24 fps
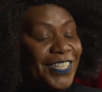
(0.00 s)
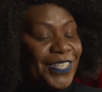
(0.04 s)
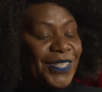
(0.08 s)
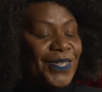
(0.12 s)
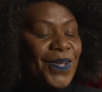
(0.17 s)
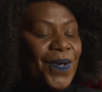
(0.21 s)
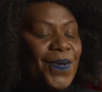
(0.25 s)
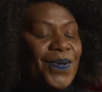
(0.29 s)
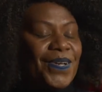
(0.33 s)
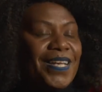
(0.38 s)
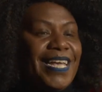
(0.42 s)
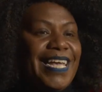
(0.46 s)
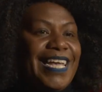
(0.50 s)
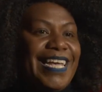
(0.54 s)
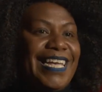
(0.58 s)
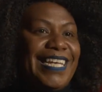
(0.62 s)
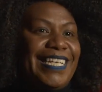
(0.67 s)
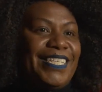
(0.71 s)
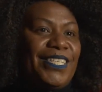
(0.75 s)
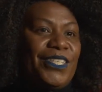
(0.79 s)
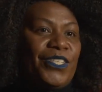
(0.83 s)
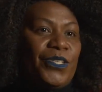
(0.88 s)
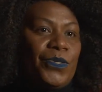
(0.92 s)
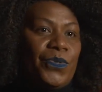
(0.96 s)
song
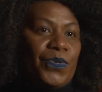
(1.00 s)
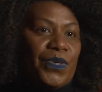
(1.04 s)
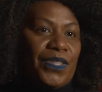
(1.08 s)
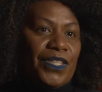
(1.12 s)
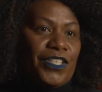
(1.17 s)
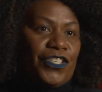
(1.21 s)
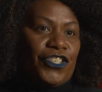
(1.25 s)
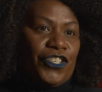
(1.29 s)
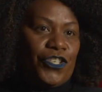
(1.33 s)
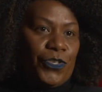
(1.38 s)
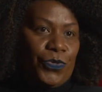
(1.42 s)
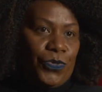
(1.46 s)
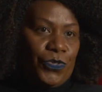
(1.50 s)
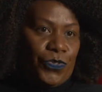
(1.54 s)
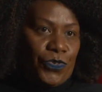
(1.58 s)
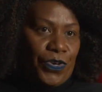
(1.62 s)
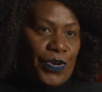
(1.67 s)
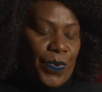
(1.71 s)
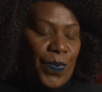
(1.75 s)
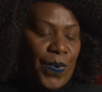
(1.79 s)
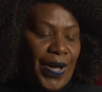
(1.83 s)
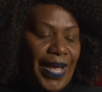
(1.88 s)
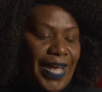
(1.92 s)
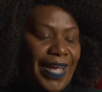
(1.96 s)
is Took the Children
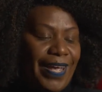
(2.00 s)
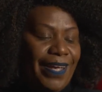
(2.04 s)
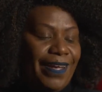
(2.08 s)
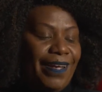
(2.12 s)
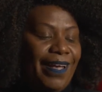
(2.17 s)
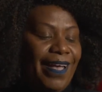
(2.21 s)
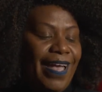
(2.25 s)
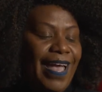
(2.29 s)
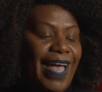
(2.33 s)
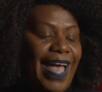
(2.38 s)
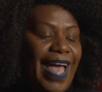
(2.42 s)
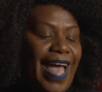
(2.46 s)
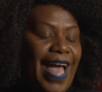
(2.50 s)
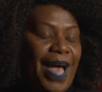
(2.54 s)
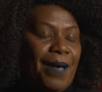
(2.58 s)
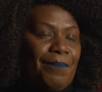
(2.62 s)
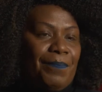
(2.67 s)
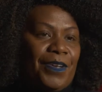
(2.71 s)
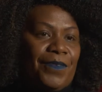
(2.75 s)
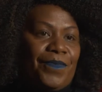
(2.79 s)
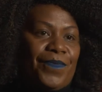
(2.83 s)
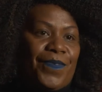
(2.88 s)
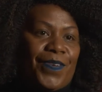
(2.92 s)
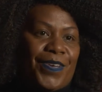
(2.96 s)
Away.
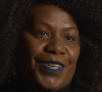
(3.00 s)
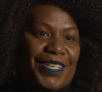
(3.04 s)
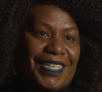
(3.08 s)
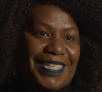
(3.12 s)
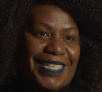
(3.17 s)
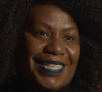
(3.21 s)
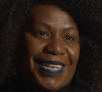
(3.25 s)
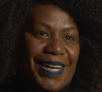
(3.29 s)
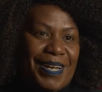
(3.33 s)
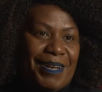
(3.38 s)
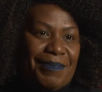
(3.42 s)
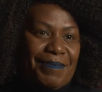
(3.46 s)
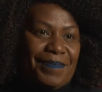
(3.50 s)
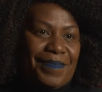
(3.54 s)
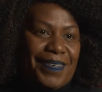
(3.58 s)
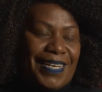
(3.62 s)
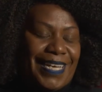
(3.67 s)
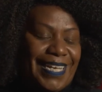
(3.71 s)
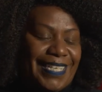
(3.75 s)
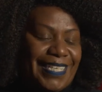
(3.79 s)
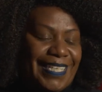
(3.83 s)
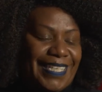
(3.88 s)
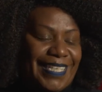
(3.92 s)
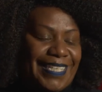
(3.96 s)
But first up,
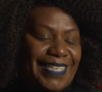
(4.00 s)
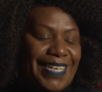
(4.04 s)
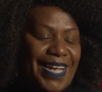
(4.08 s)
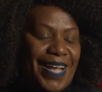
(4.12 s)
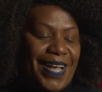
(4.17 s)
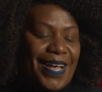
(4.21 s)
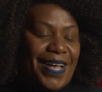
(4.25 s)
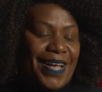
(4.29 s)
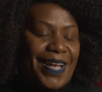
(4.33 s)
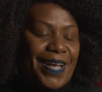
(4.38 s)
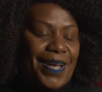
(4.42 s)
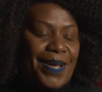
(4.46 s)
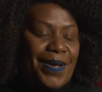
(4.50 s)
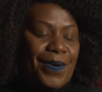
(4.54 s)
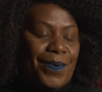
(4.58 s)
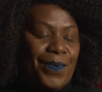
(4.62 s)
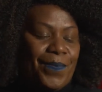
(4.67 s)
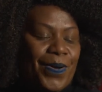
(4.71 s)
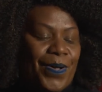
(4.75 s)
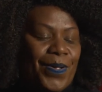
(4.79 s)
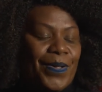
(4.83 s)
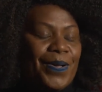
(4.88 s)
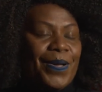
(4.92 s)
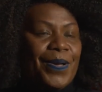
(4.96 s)
let's
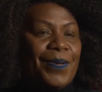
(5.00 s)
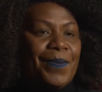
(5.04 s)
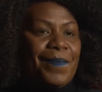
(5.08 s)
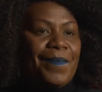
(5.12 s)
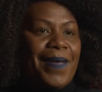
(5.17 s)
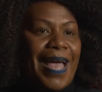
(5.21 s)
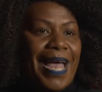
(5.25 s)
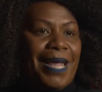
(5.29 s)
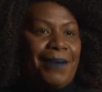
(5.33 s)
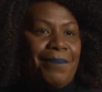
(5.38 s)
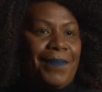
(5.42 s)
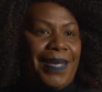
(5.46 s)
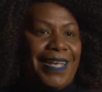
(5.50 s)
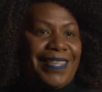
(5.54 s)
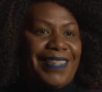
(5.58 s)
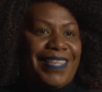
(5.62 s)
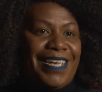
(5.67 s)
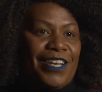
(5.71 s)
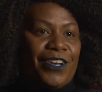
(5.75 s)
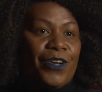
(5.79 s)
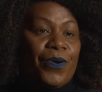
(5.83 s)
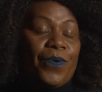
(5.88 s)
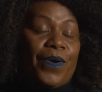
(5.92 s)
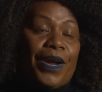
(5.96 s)
welcome and meet the
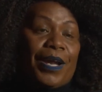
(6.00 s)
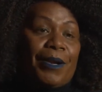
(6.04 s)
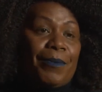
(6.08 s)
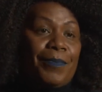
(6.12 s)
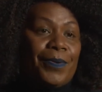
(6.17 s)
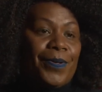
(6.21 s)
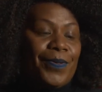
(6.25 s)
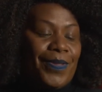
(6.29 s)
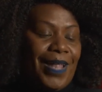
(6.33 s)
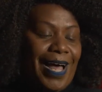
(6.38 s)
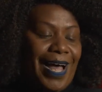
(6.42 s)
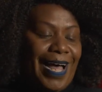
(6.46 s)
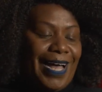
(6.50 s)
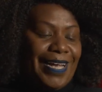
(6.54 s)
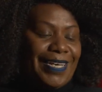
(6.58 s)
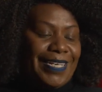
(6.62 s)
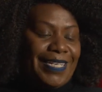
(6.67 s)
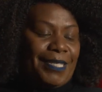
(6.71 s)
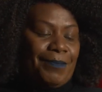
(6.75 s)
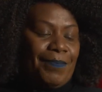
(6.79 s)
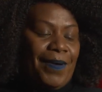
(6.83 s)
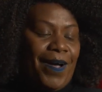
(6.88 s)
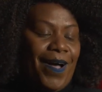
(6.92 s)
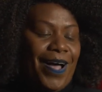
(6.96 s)
incredible
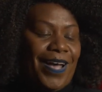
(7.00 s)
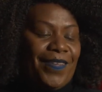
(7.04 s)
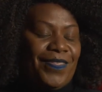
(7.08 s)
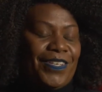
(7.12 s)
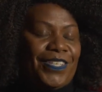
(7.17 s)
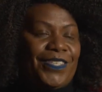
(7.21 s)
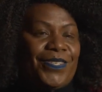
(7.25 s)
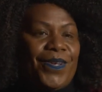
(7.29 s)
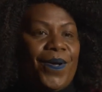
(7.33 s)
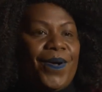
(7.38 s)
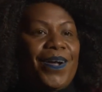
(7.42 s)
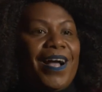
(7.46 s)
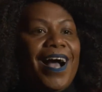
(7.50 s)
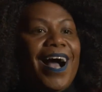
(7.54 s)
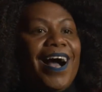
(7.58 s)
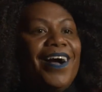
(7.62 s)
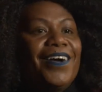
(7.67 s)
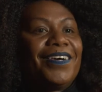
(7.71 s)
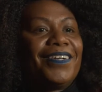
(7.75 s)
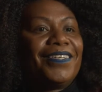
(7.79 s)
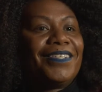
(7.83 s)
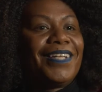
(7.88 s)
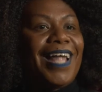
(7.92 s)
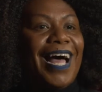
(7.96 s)
artist behind the song,
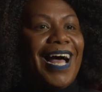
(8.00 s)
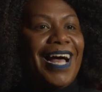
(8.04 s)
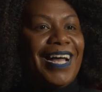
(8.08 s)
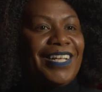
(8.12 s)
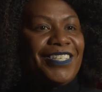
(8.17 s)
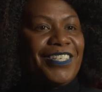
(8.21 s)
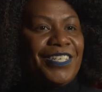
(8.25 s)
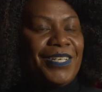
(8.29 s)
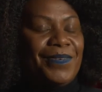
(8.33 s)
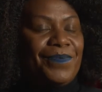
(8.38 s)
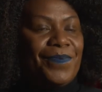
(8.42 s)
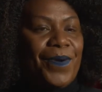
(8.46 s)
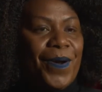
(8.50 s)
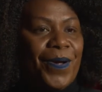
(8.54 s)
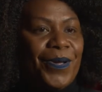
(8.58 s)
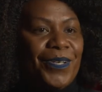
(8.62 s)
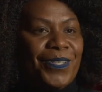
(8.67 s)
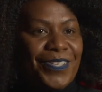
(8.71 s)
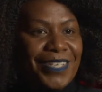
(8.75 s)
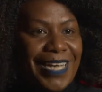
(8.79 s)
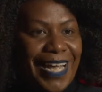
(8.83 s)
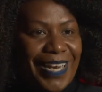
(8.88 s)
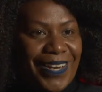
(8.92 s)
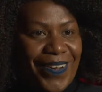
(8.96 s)
Uncle Archie
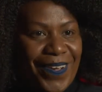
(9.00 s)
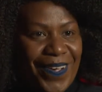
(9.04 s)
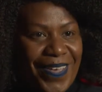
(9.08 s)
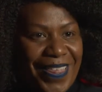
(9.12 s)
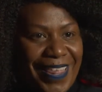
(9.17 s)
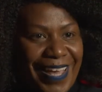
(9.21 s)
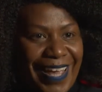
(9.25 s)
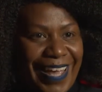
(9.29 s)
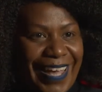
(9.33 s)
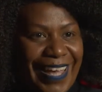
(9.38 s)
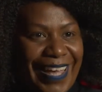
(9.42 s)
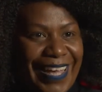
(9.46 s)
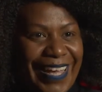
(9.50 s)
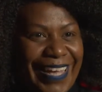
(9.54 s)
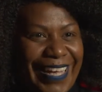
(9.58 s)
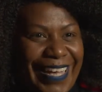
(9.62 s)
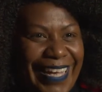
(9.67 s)
Roach. Hello there.